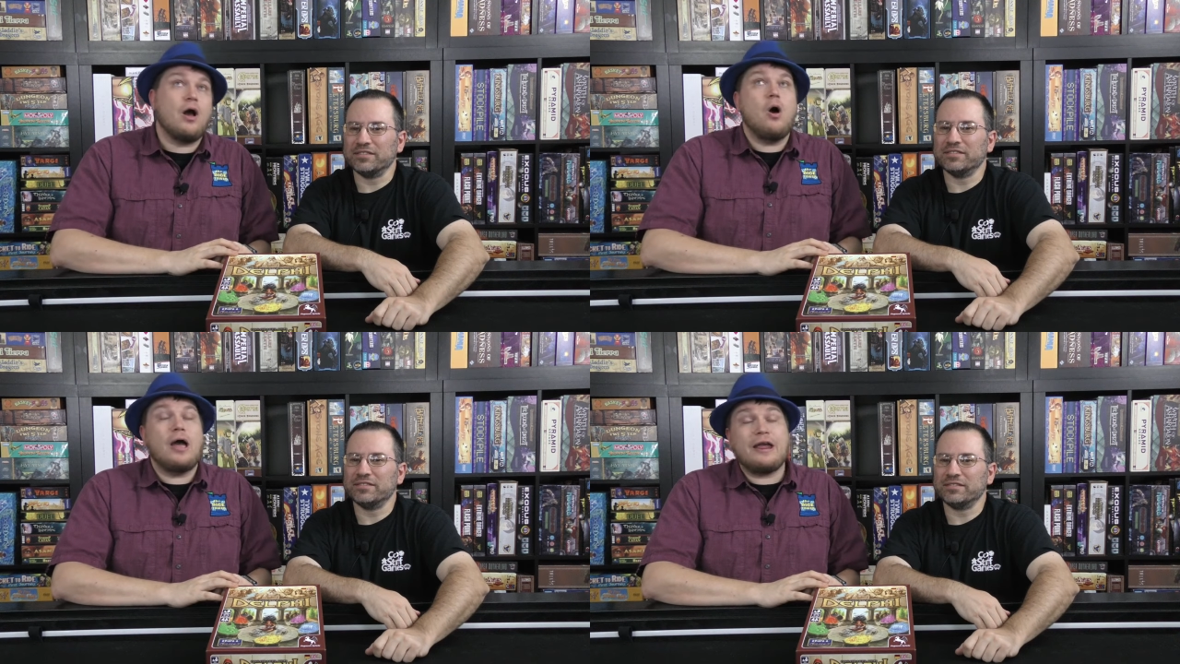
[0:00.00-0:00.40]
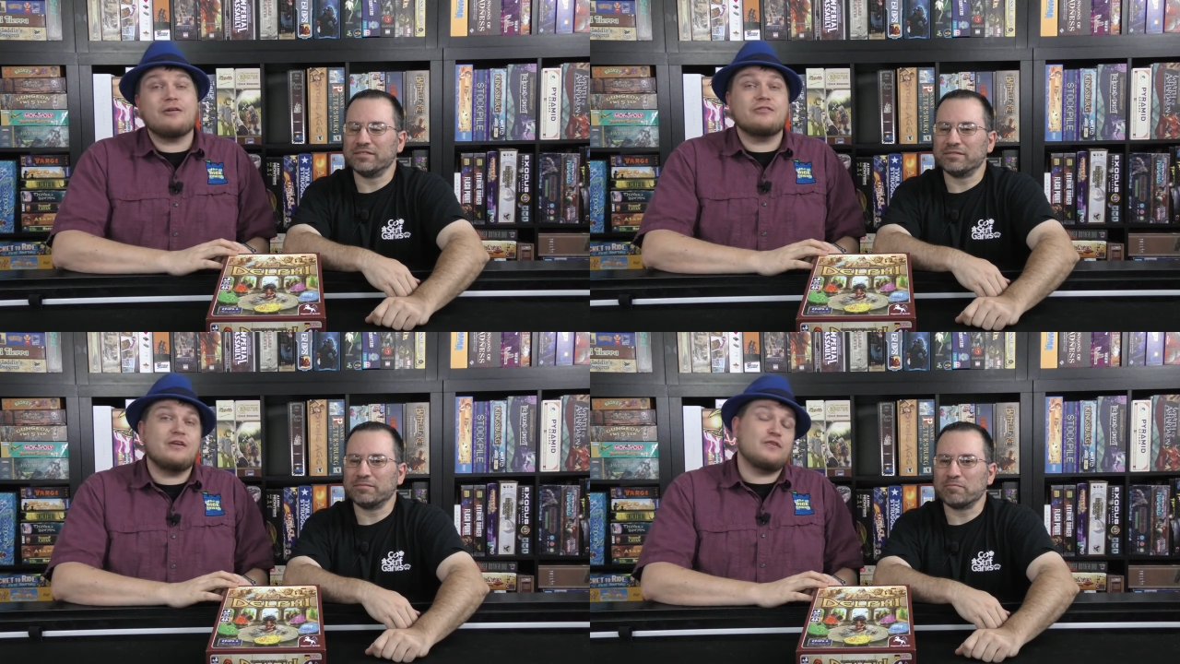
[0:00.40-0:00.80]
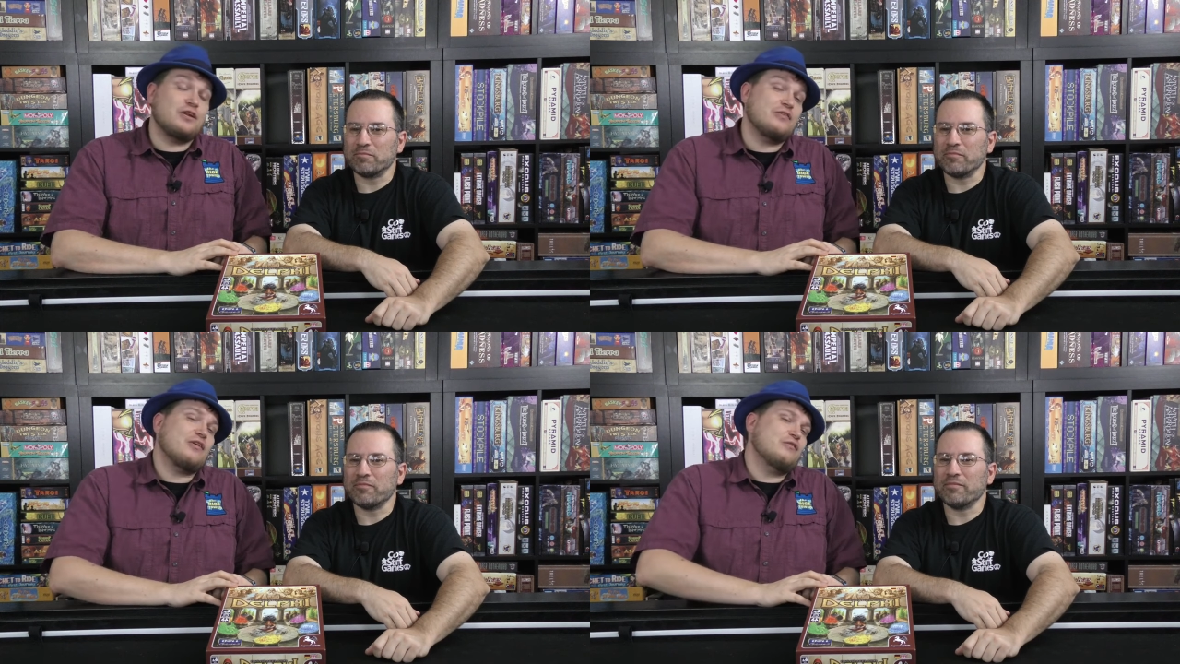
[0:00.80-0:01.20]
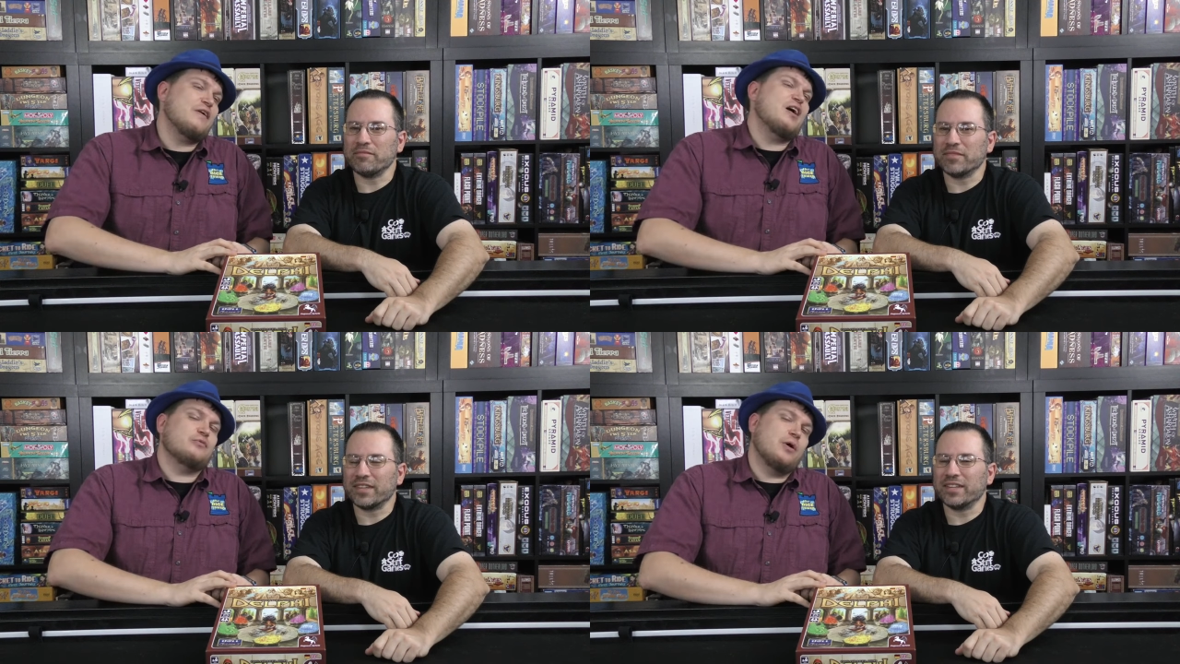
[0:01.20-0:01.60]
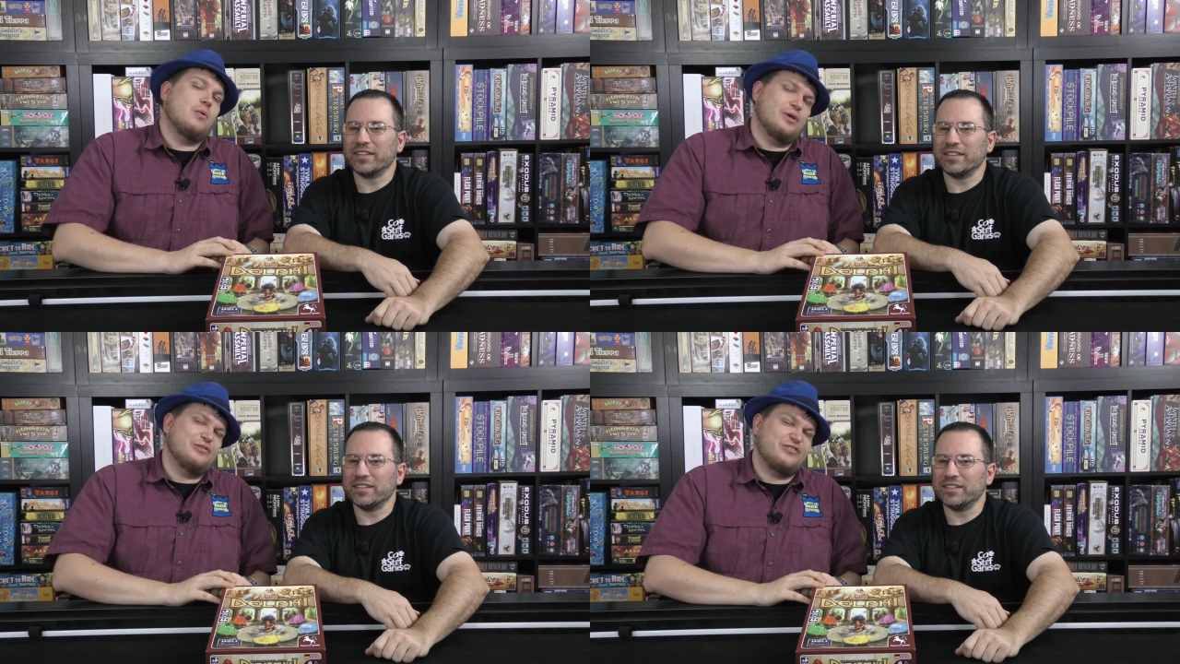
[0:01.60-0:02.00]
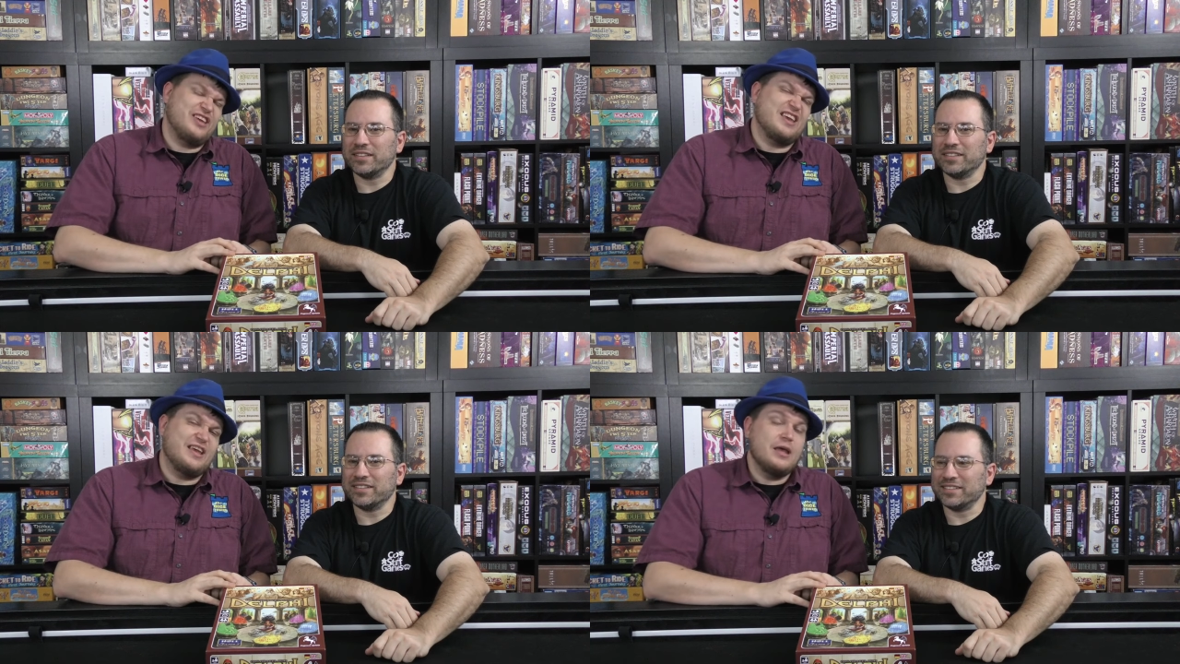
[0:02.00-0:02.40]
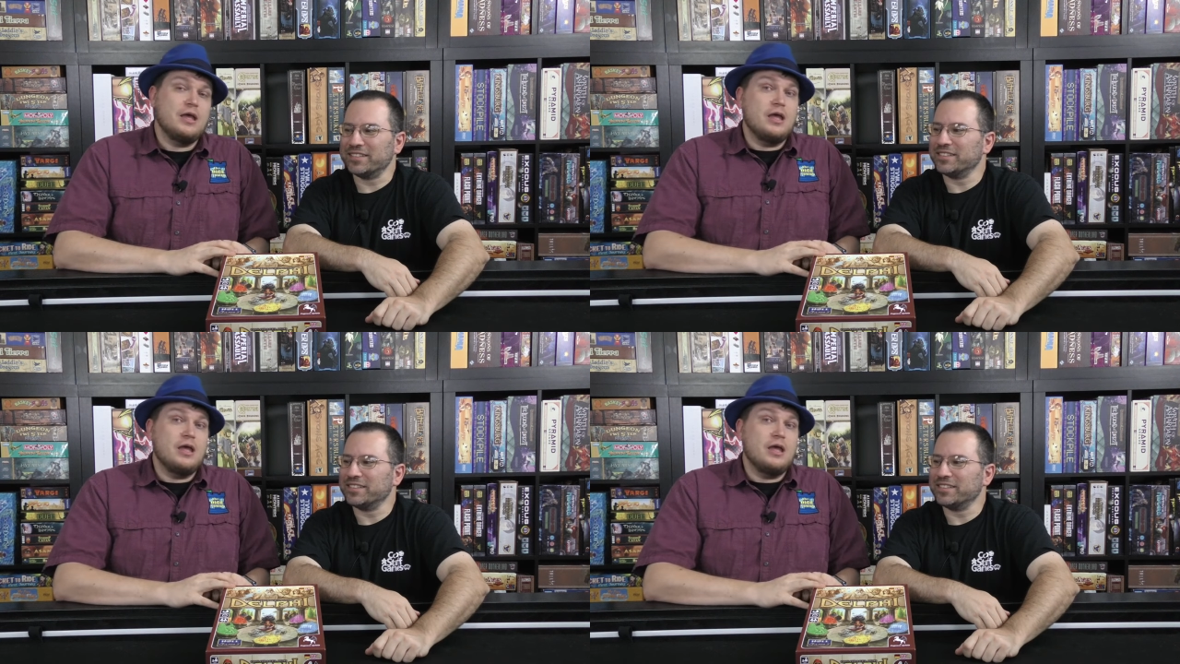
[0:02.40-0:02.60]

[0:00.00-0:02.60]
Speaker 1: Oh, I hear it's different than his other fouls. Well, we'll see.